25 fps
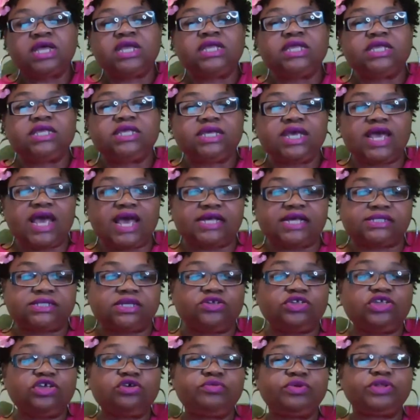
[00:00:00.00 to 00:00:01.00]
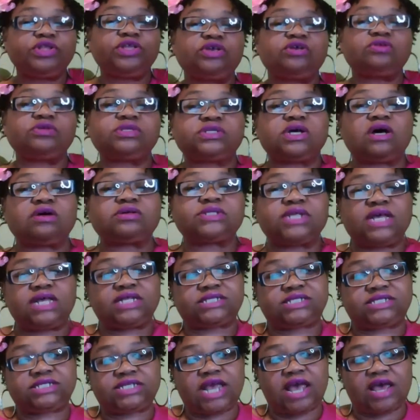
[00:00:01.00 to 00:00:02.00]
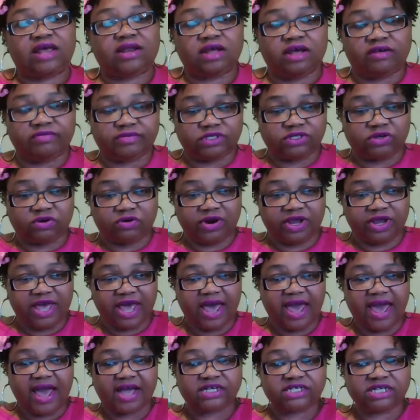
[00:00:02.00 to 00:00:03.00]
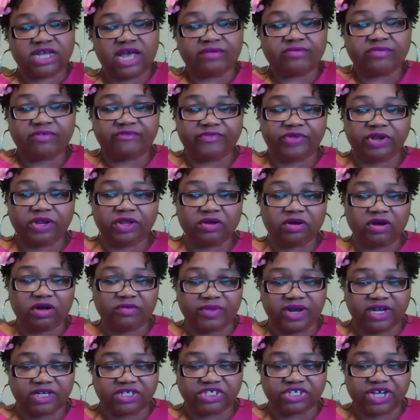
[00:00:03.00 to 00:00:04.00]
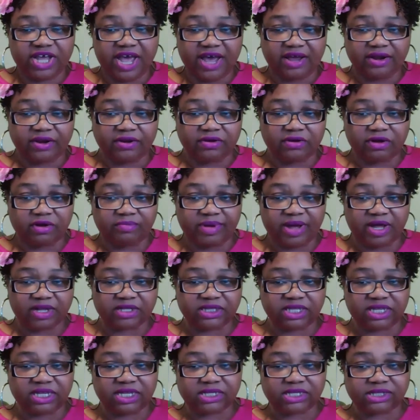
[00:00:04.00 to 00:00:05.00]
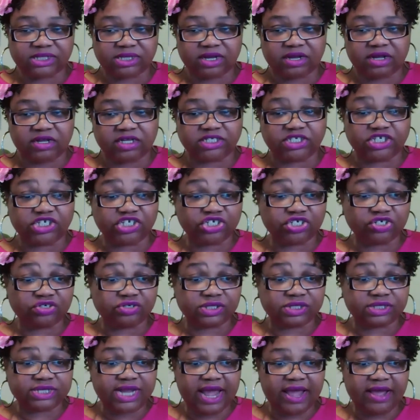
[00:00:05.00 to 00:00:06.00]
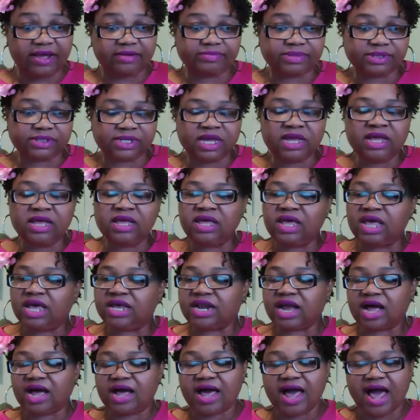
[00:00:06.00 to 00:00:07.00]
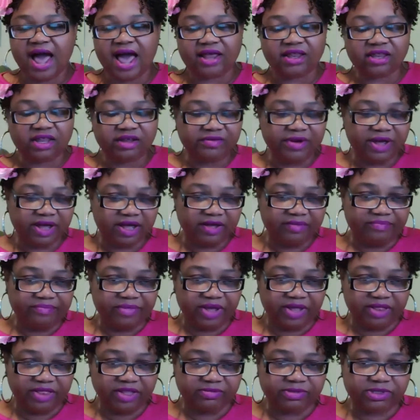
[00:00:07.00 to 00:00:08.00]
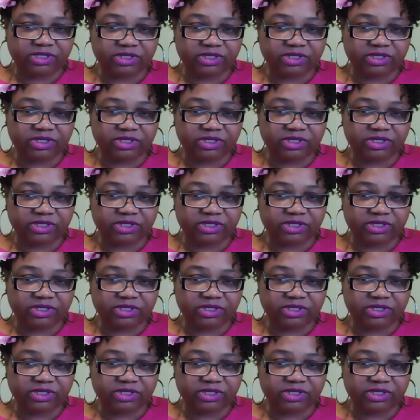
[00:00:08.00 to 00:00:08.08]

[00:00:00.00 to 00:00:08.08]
Yes, yeah, so you would use those instead of Tori. I actually have a video on my channel about this uh, additional stamps, and I highly recommend them.